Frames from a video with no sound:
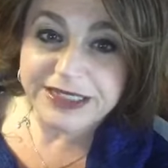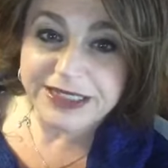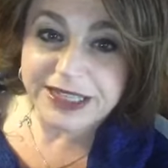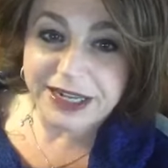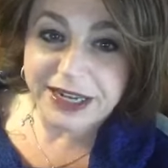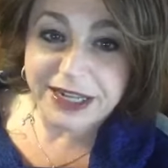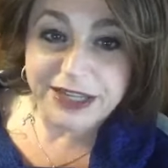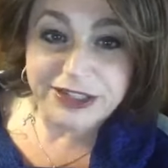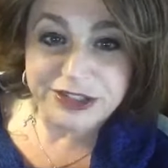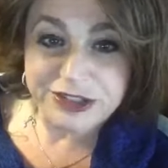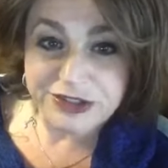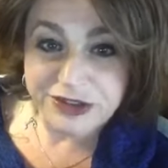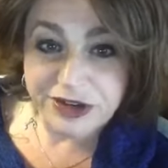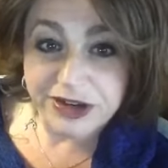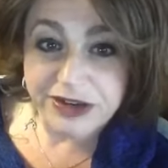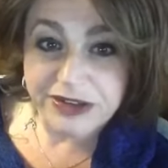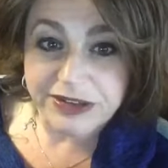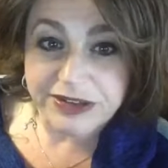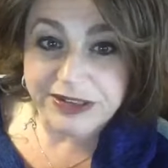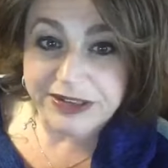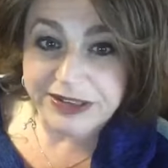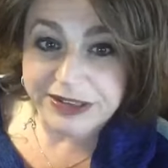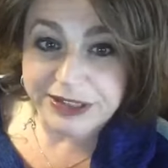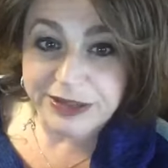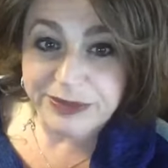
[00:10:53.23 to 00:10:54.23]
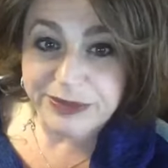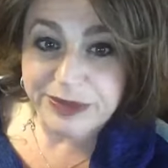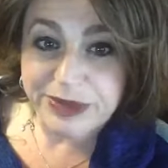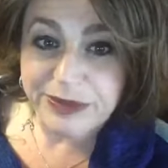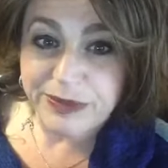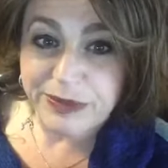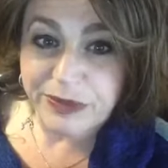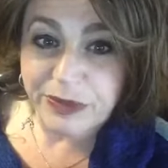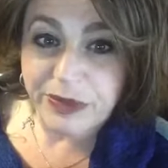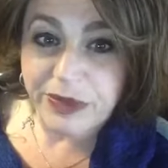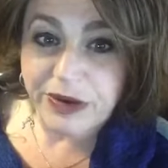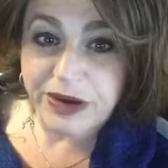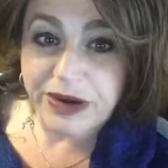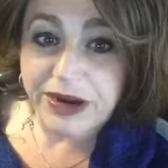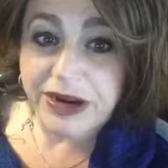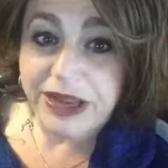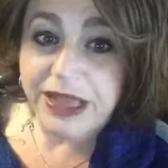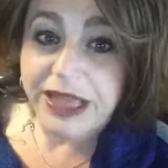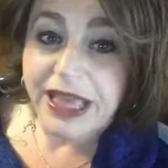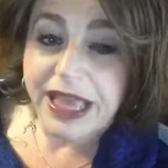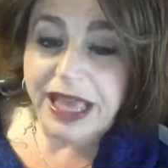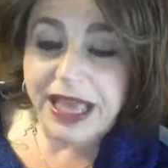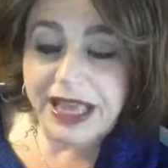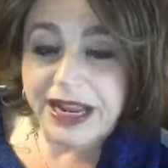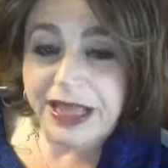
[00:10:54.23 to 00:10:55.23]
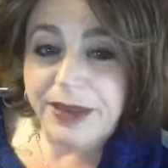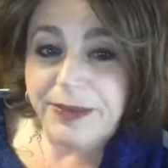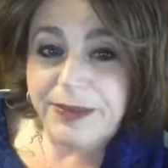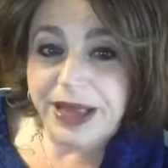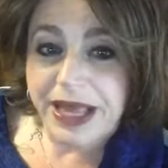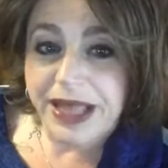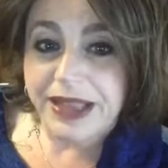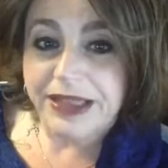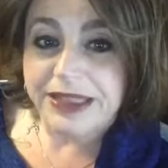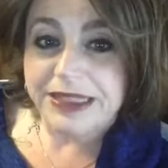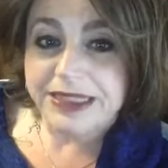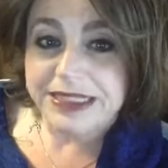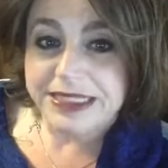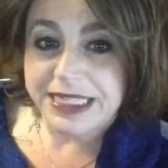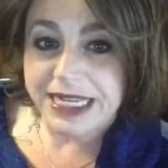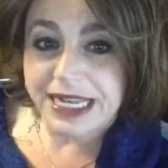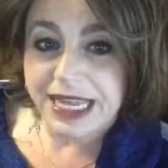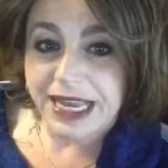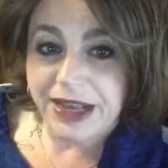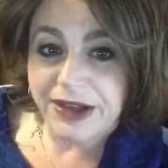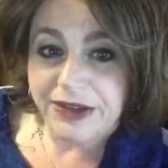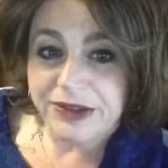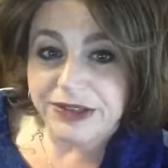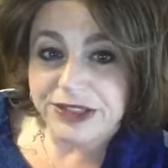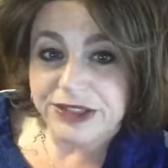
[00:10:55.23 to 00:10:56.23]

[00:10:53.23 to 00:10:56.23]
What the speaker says: that I struggle a little bit more, and I balance it out.